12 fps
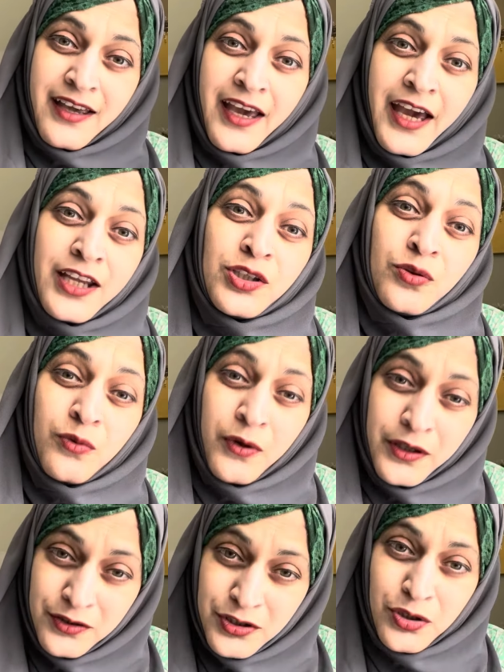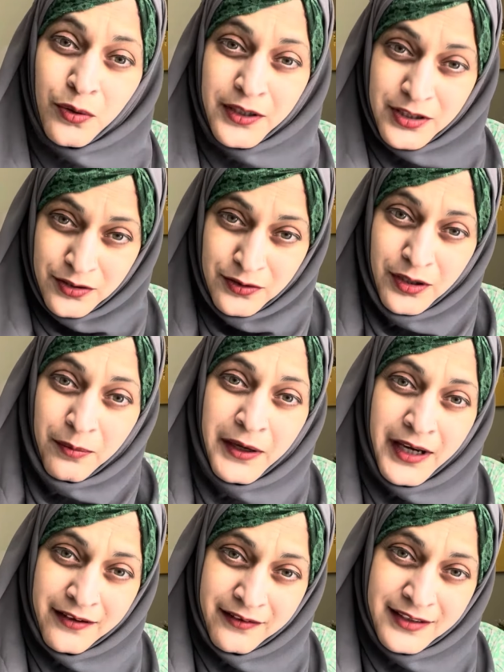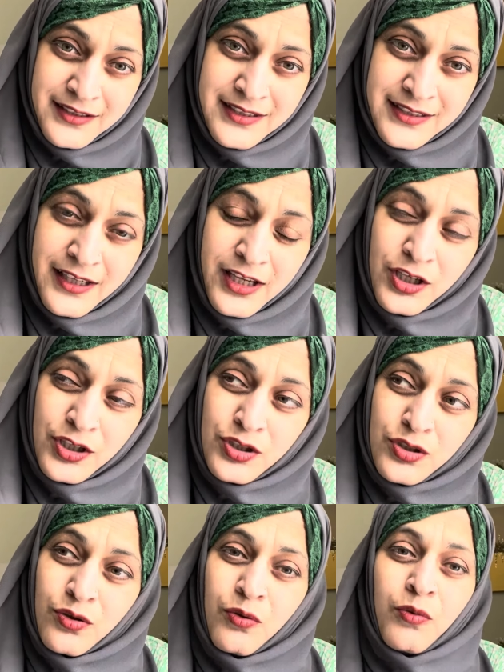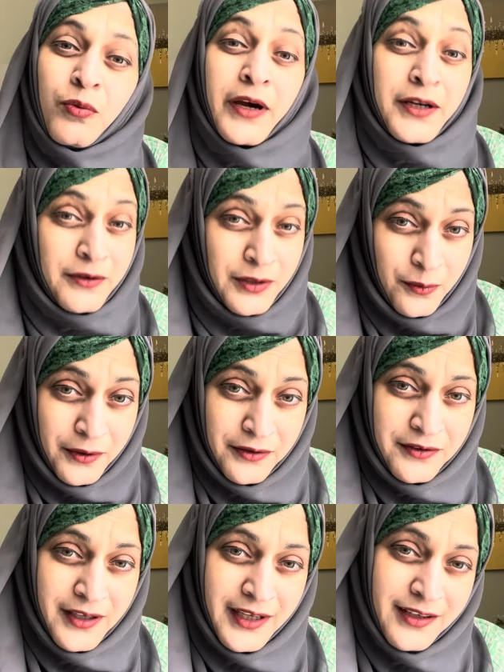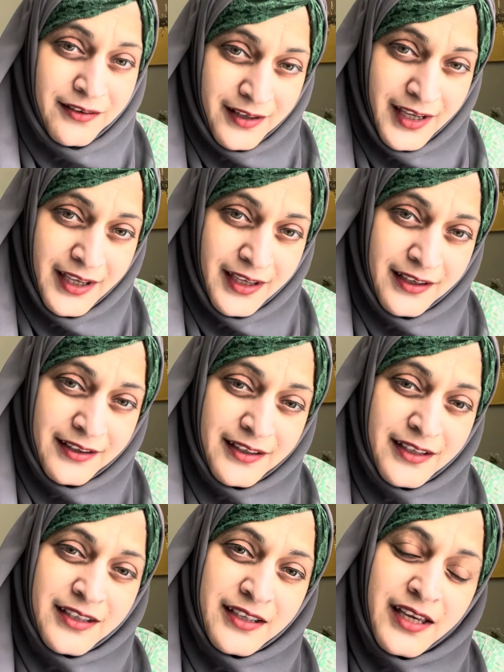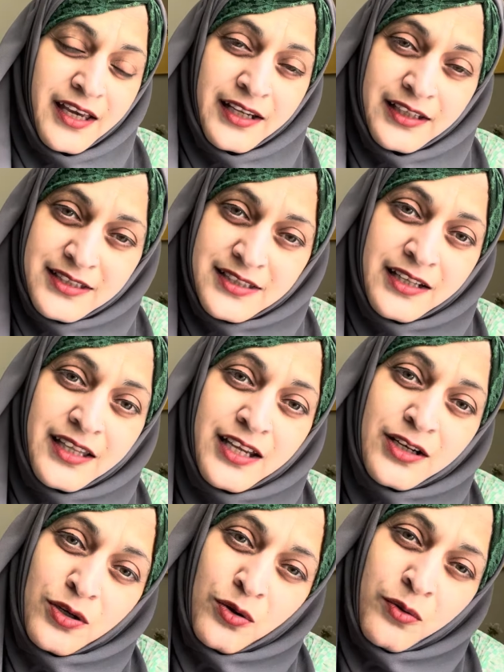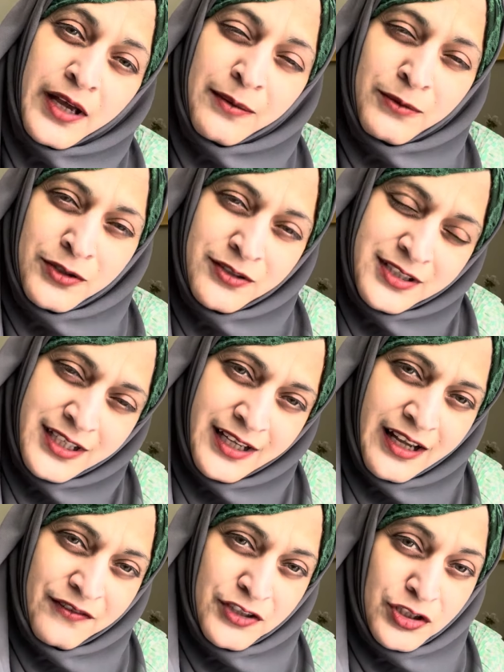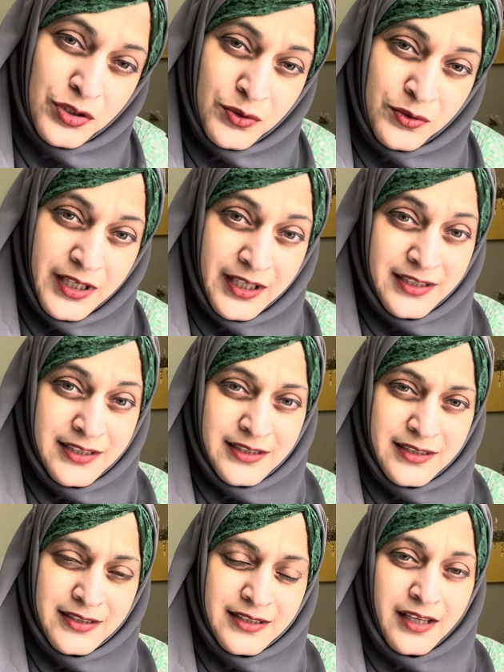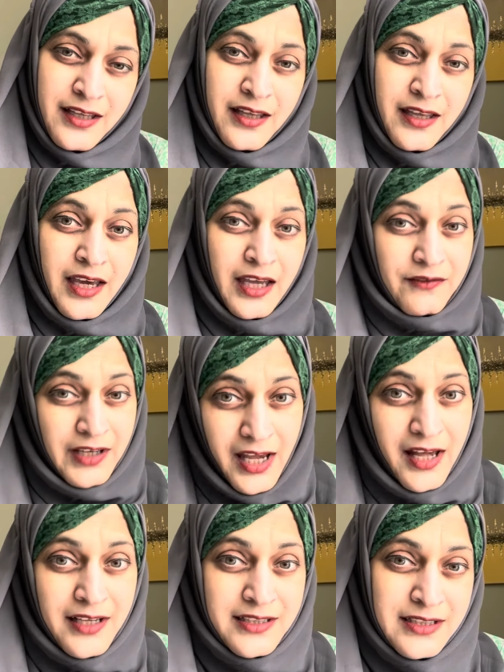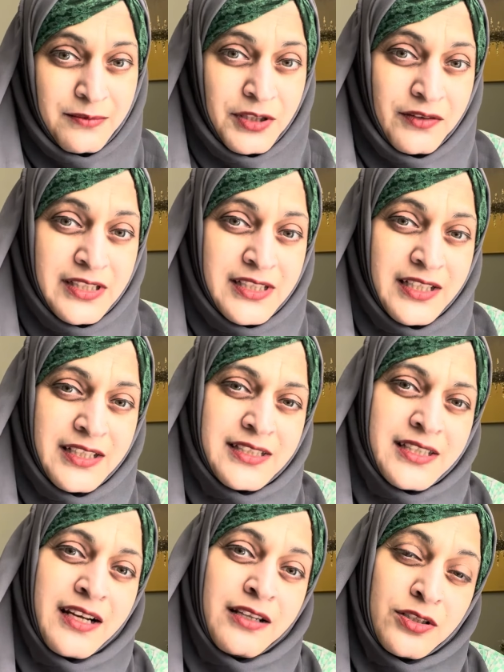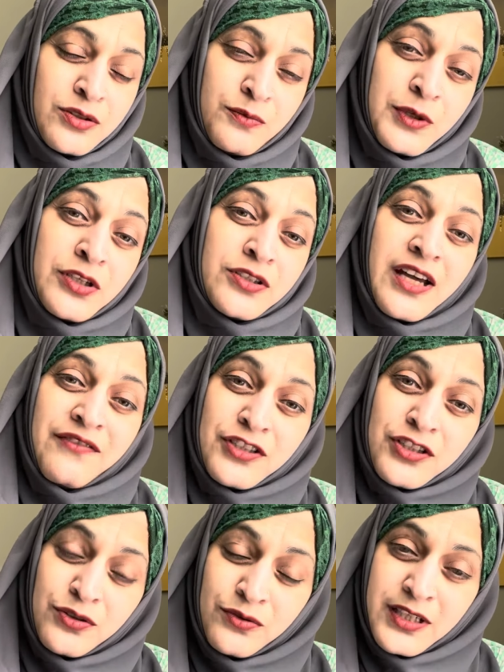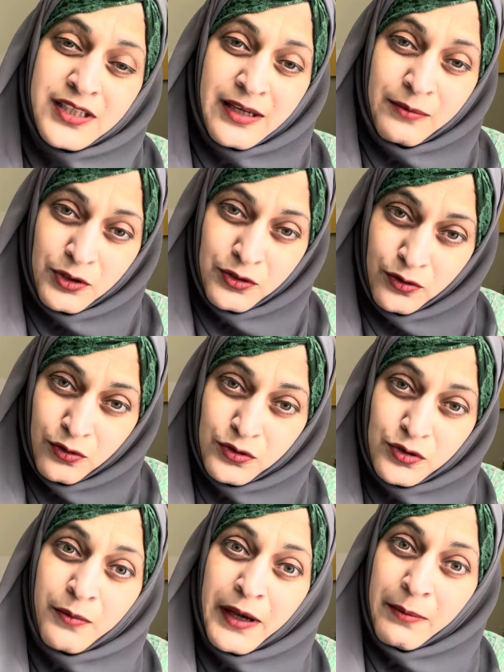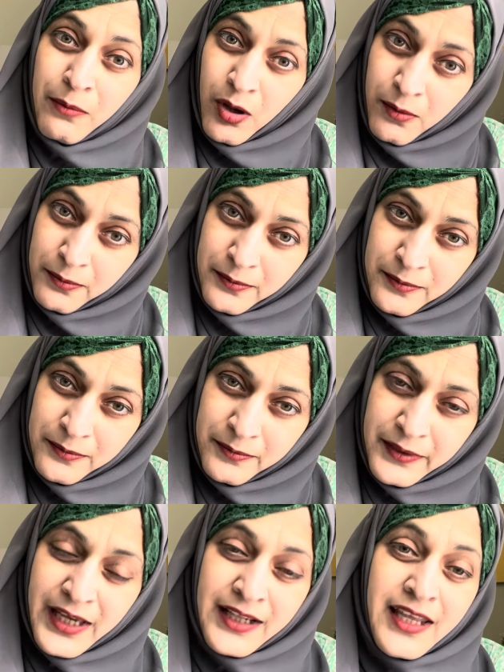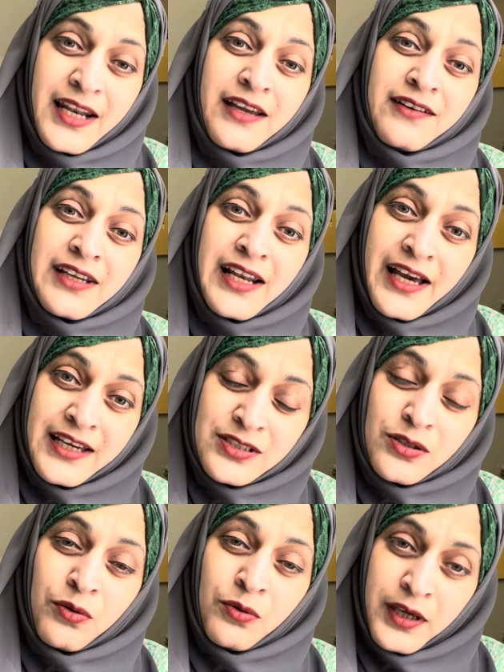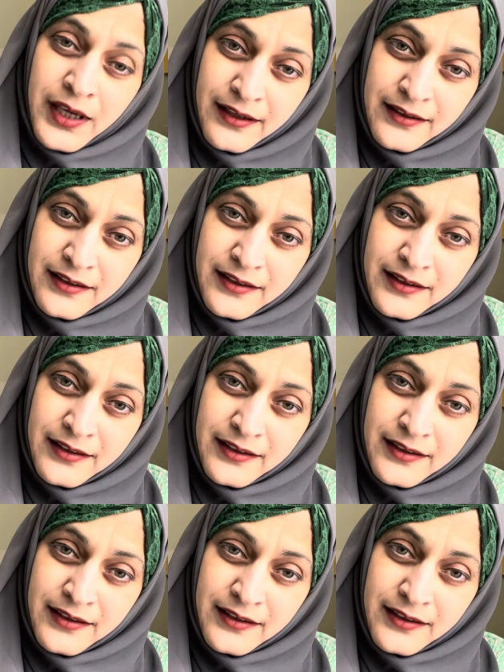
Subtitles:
and you want to show it to your parents. So why don't you want to take it today? And he said that, no, I'm going to take after 2 days. And when I asked him the reason, he said, because after 2 days, I'm going to go to my mom. And then I realized, okay,